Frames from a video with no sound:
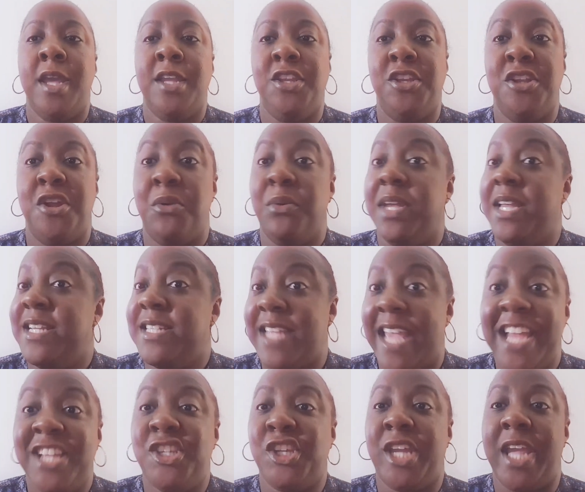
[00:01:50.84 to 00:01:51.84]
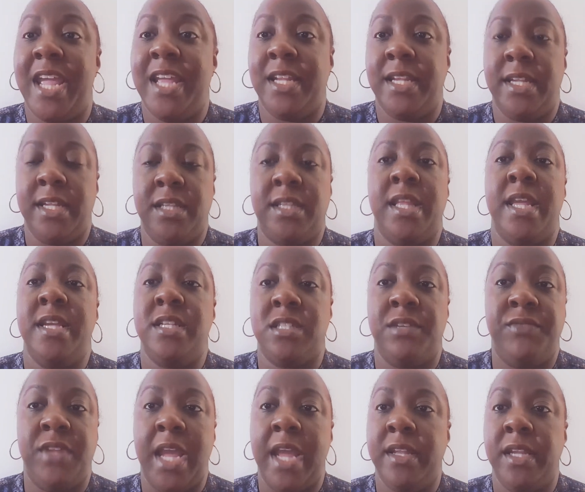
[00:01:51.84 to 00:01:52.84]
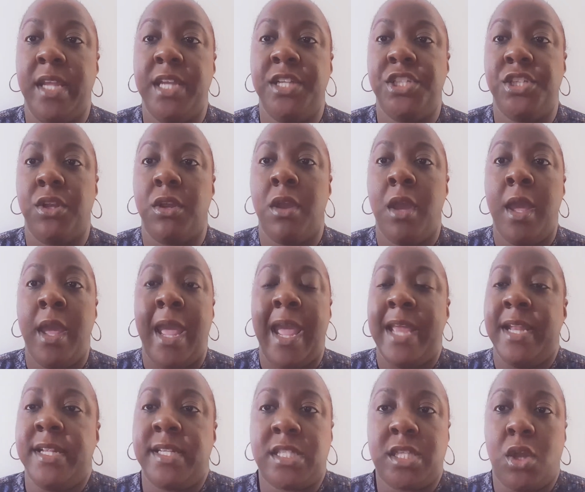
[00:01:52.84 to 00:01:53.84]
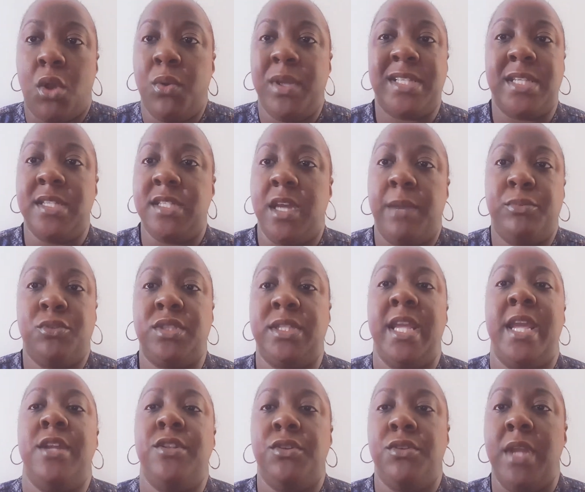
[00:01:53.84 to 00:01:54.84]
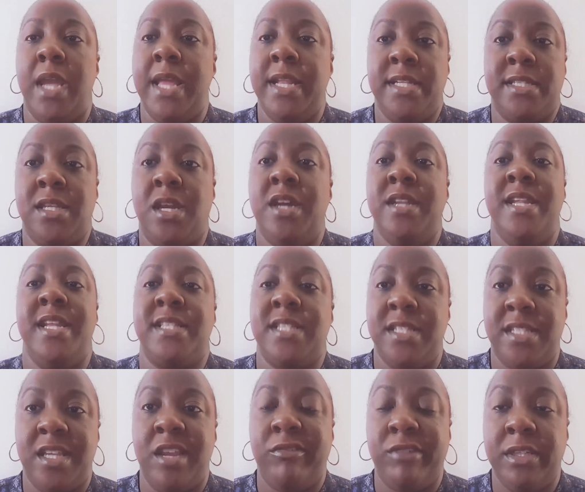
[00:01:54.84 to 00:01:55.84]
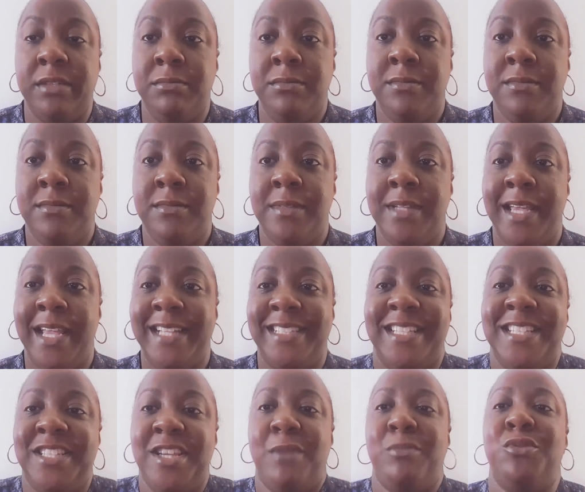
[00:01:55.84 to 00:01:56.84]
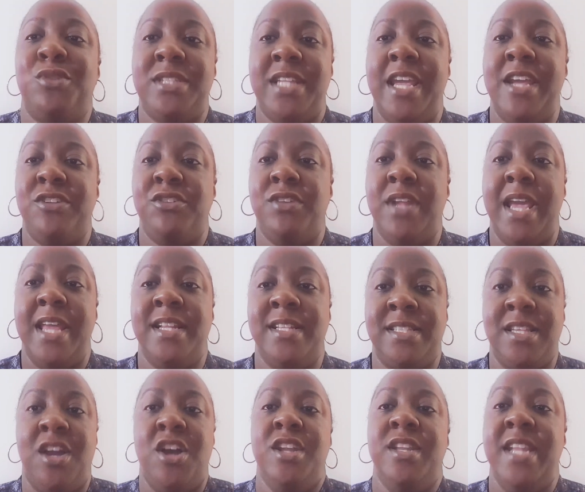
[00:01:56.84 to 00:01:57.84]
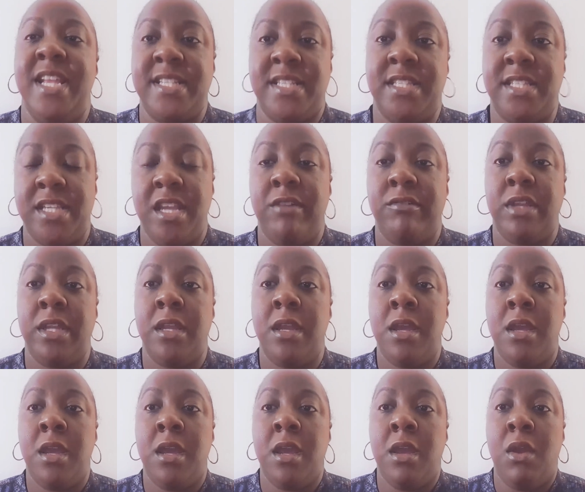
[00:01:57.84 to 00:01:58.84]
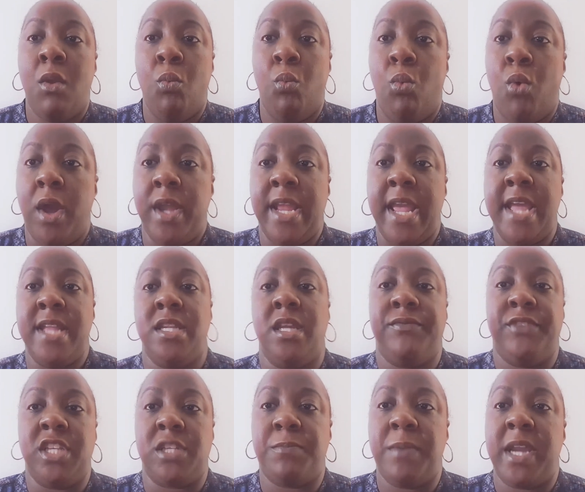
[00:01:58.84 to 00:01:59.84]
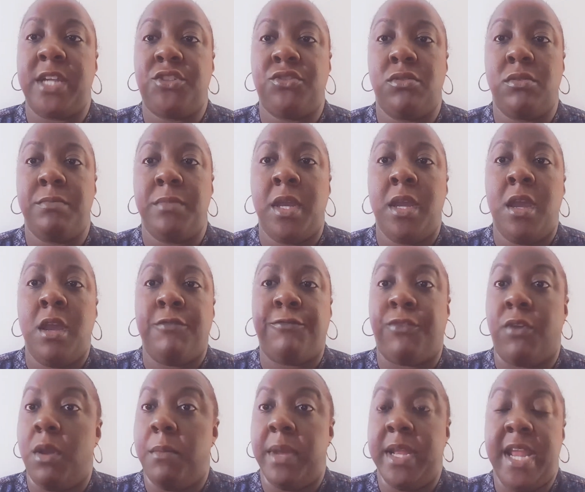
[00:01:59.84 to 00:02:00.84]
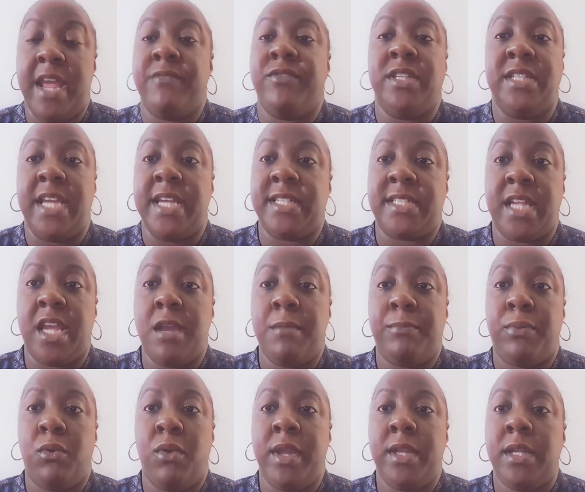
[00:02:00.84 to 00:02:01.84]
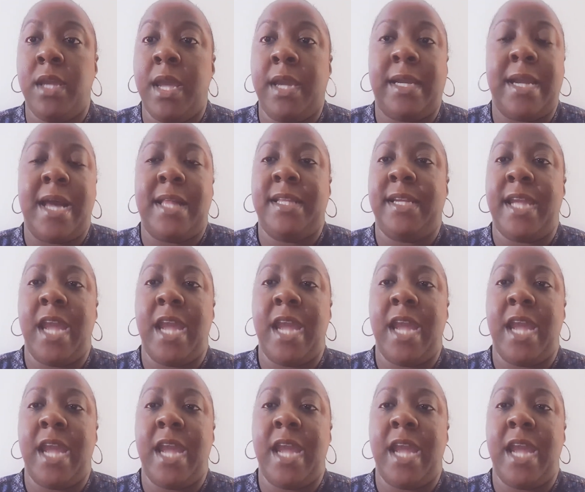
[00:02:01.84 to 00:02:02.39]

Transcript: is educated and things of that nature. And it's a double standard and it's unnecessary. It's a double standard and it's unnecessary. One end of the spectrum, from an everyday standpoint, Colin